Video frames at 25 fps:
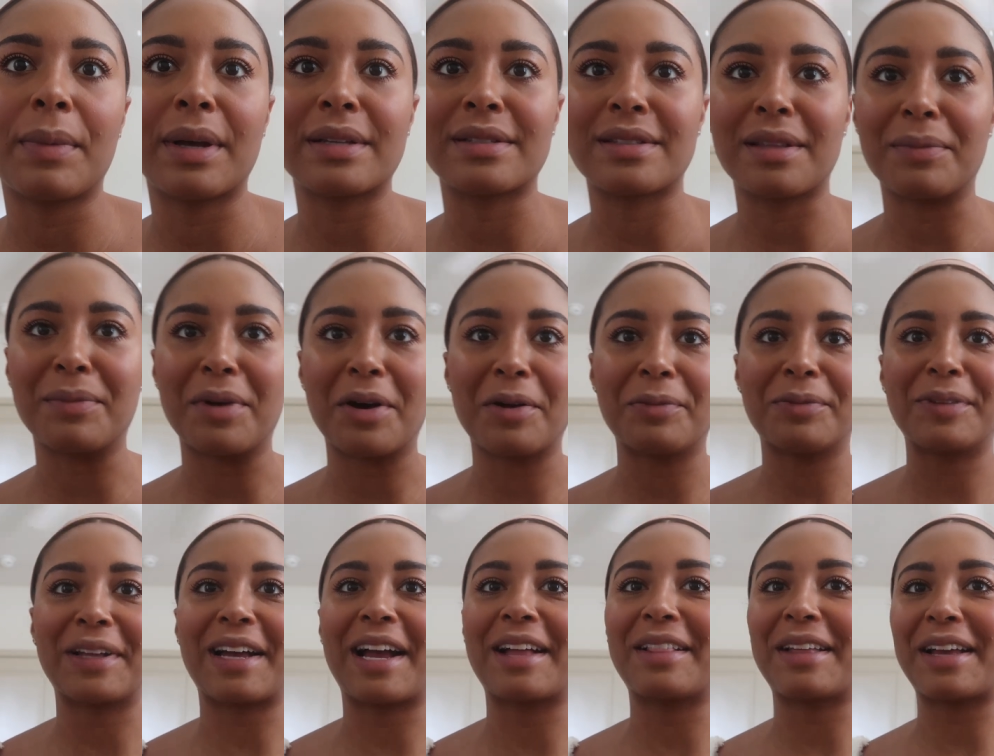to mess them
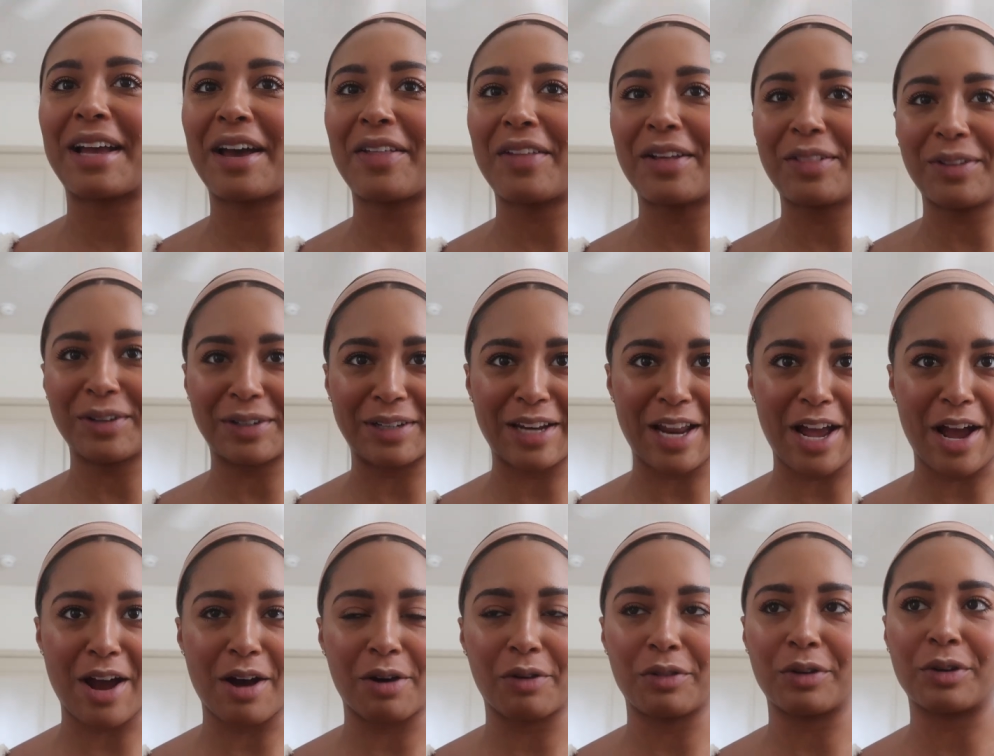up. Like, I like how they look
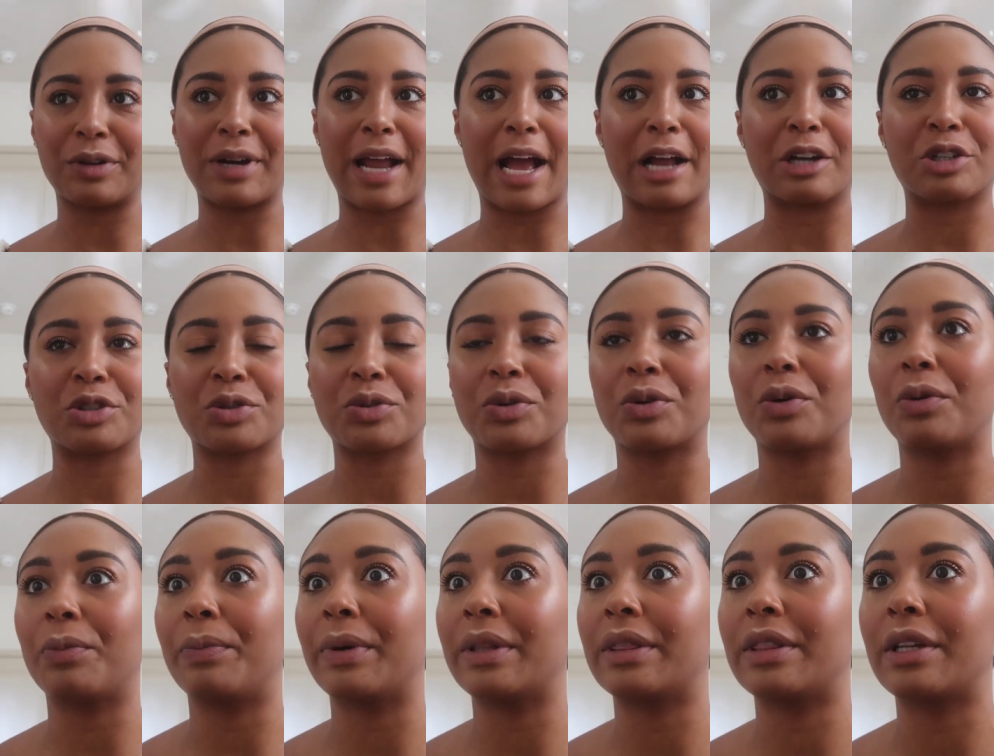now. They're
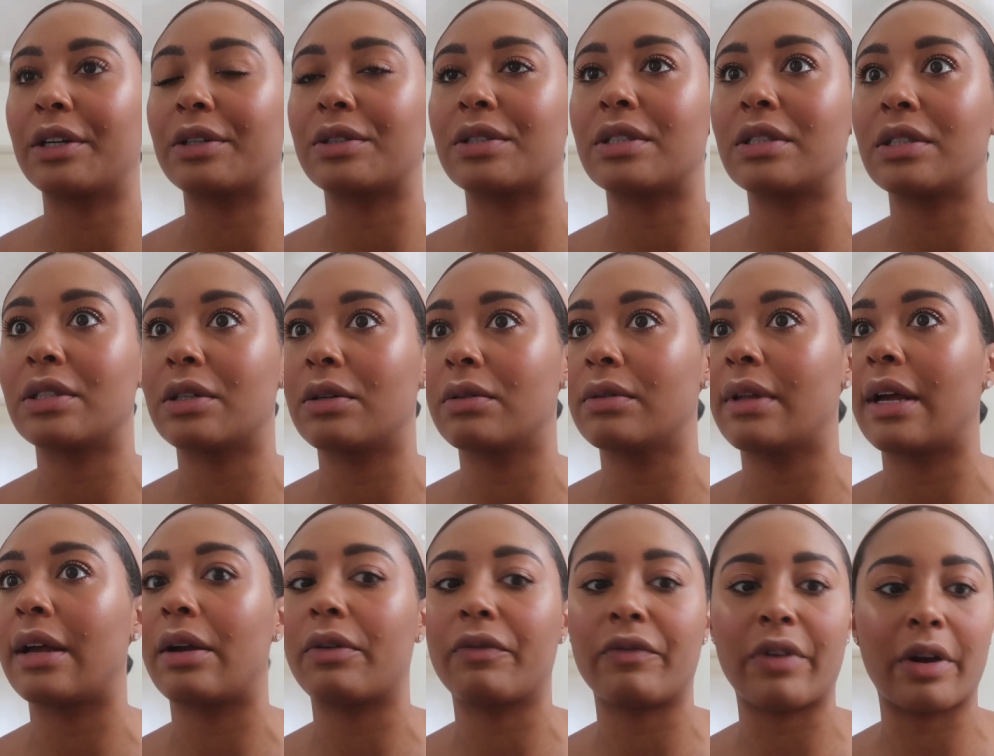natural, but they're still
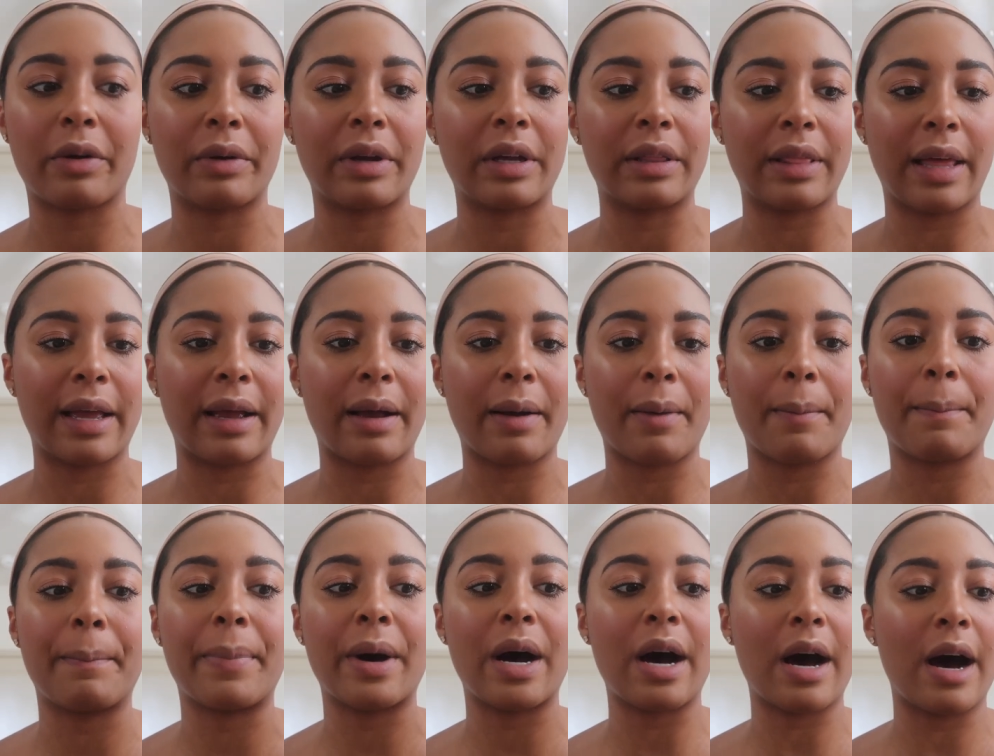like very like
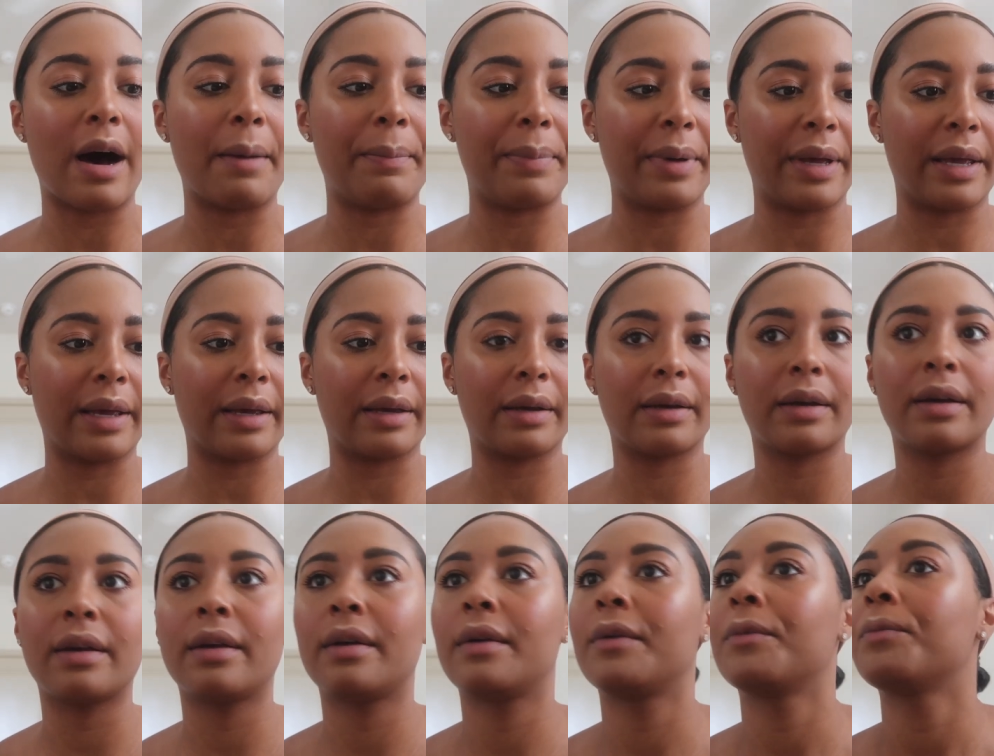
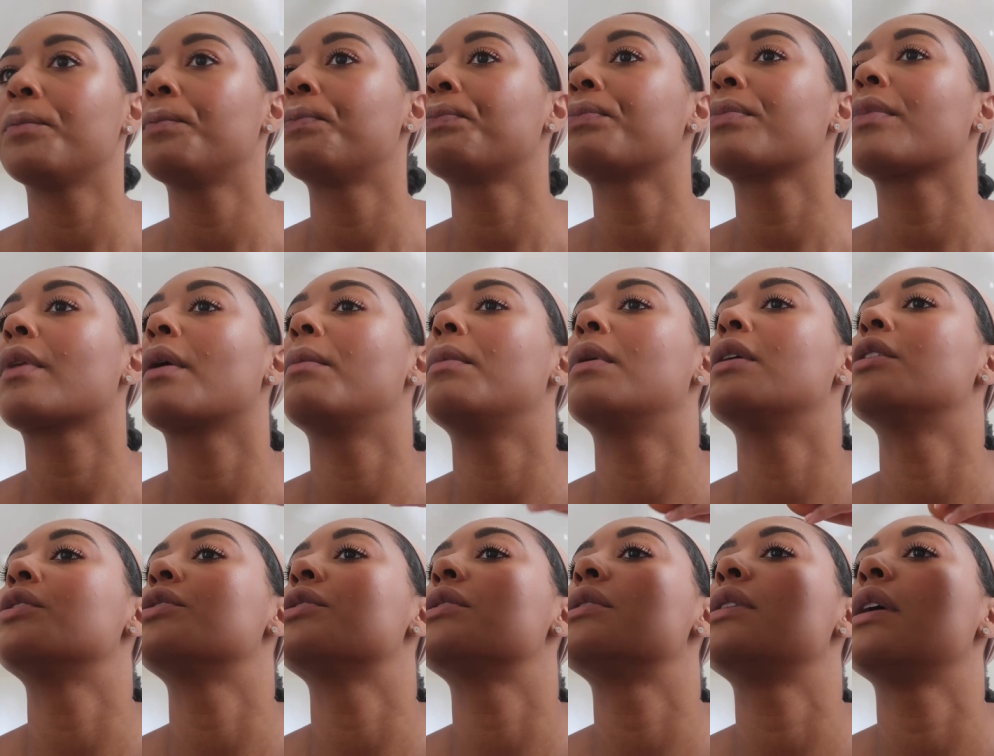popping. I'm
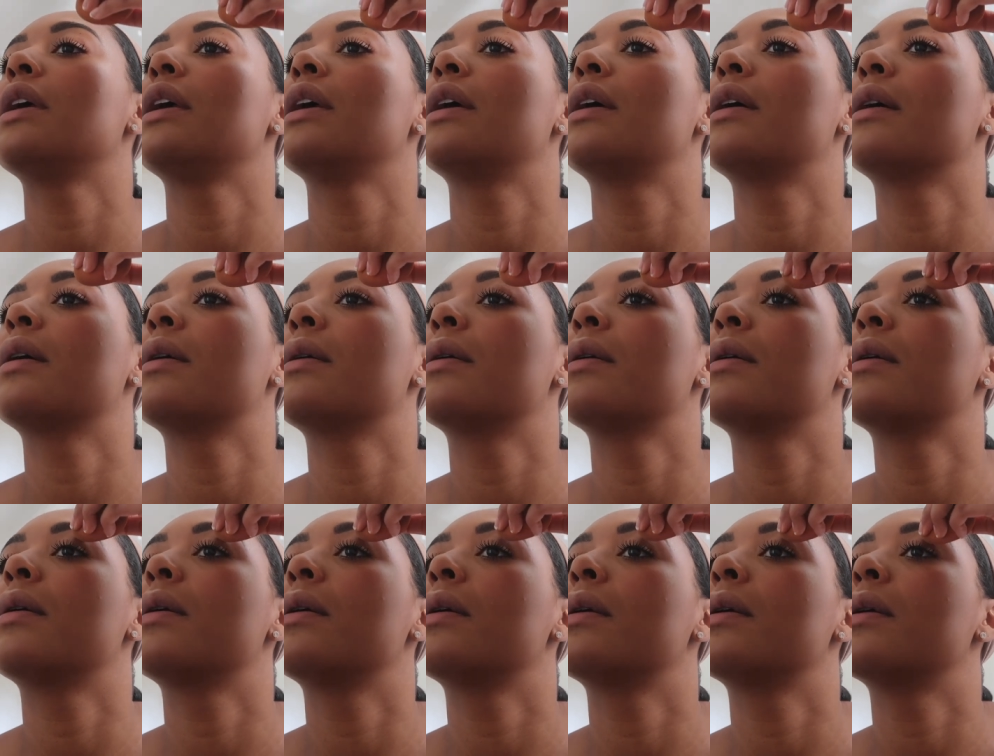gonna just take
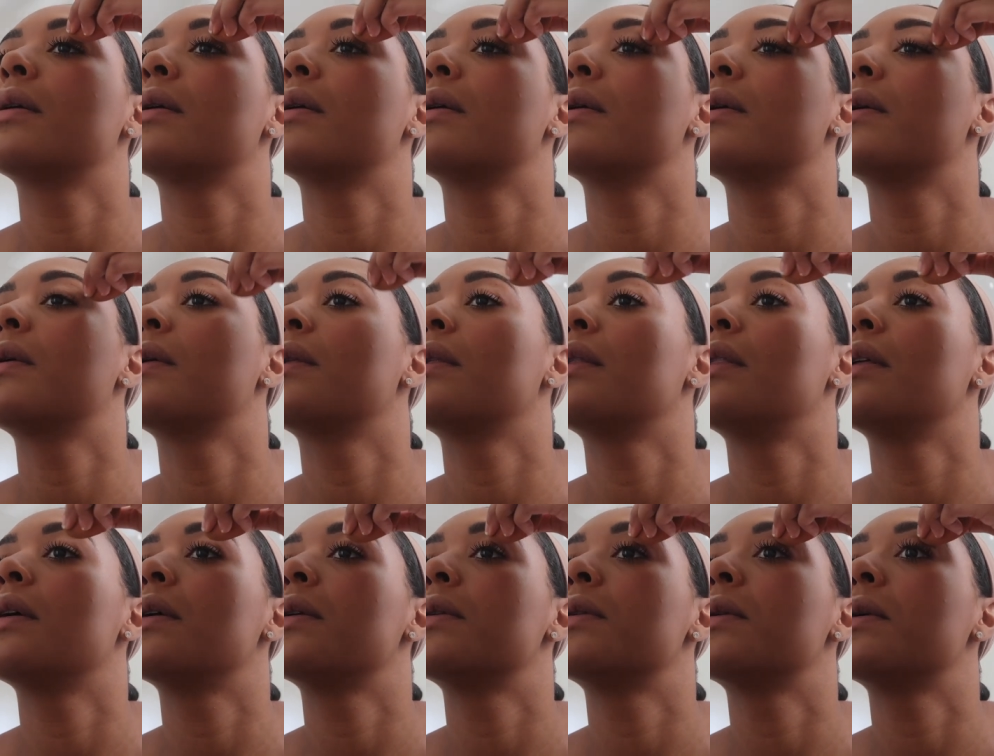
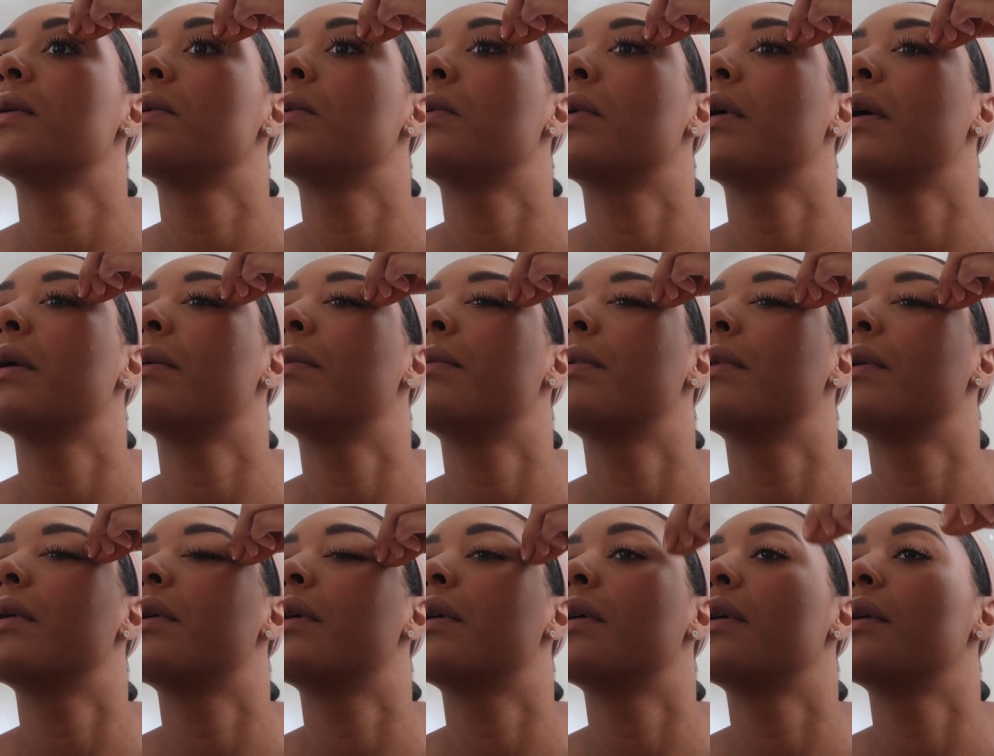this and wipe
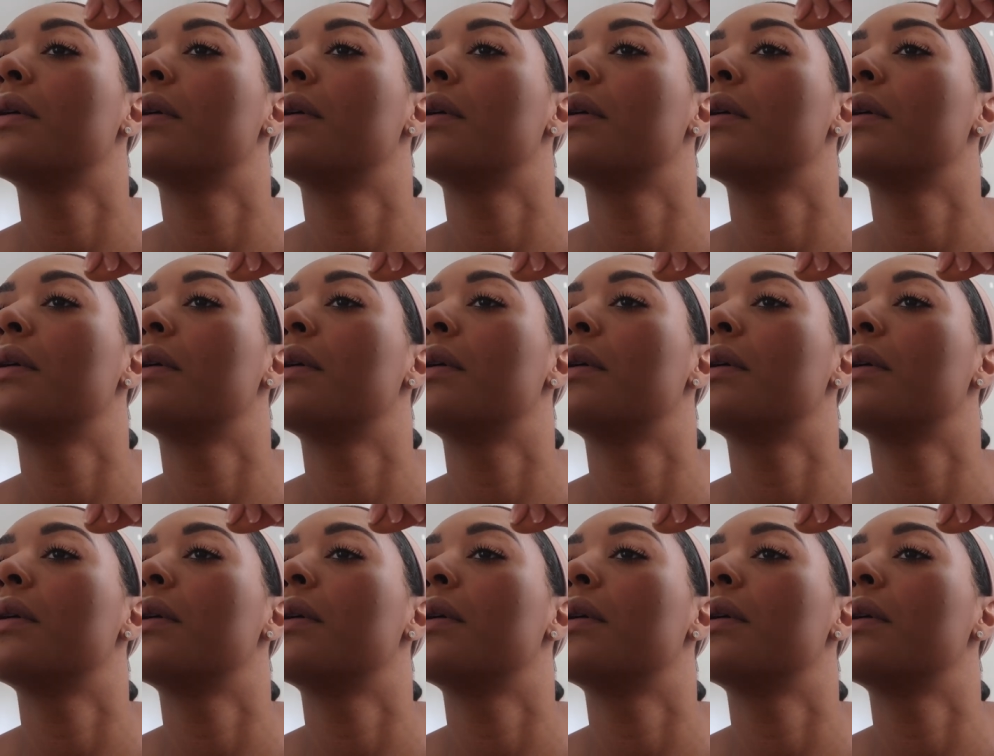the